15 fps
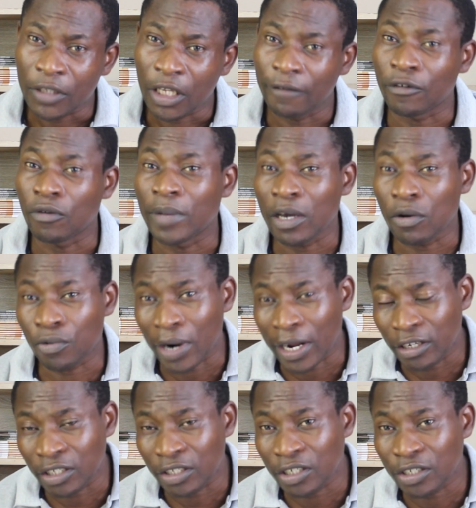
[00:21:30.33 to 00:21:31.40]
If you make
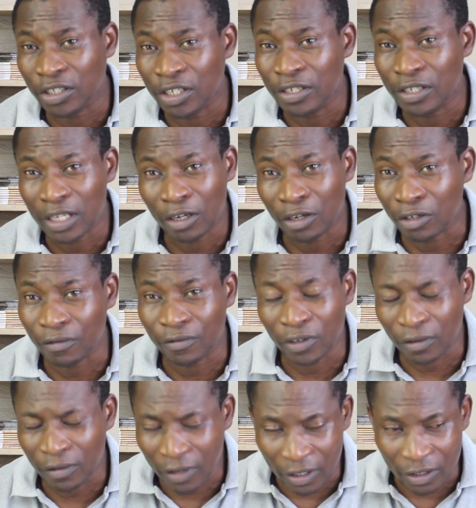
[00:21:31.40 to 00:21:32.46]
right decisions, a lot of
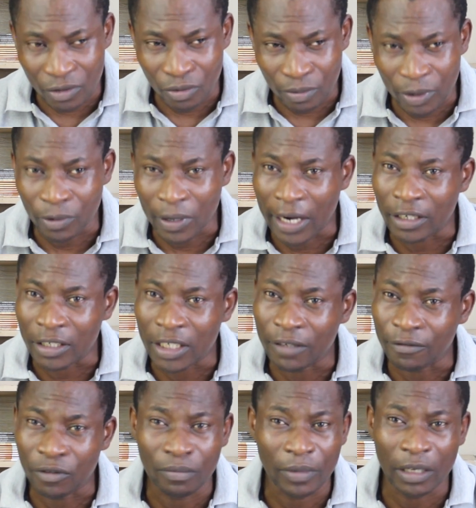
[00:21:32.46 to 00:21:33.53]
your things will be right.
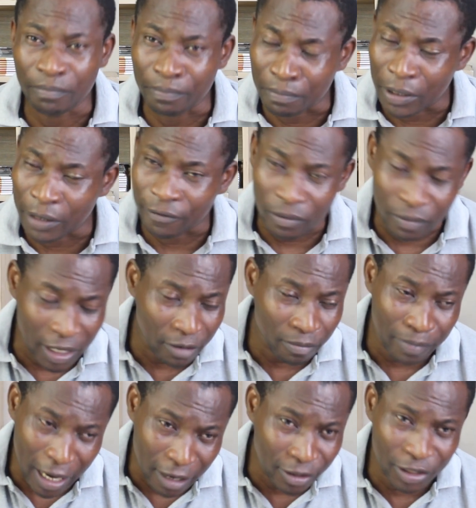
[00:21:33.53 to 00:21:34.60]
If you make
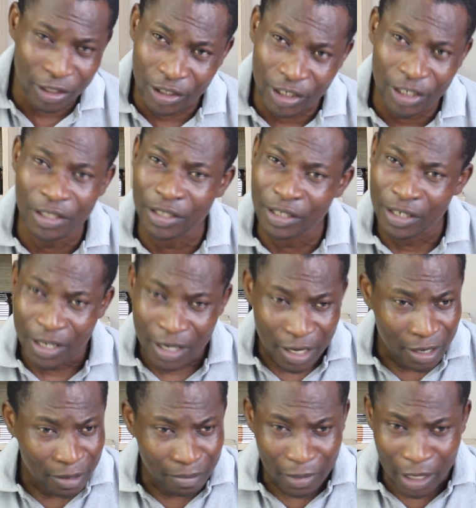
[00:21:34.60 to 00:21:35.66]
bad decisions,
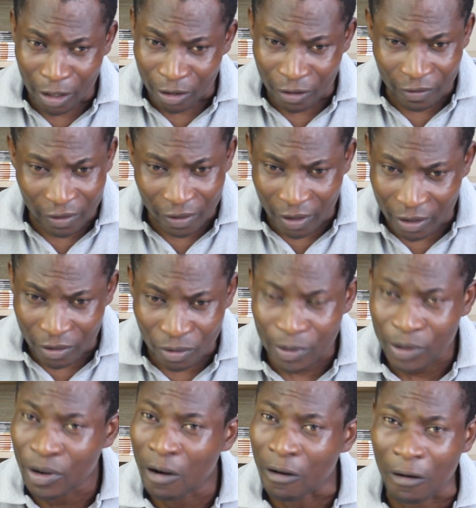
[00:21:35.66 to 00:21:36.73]
a lot of your things will be
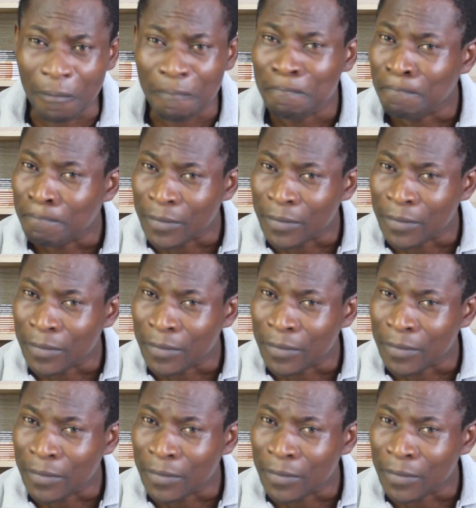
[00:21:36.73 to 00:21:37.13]
wrong.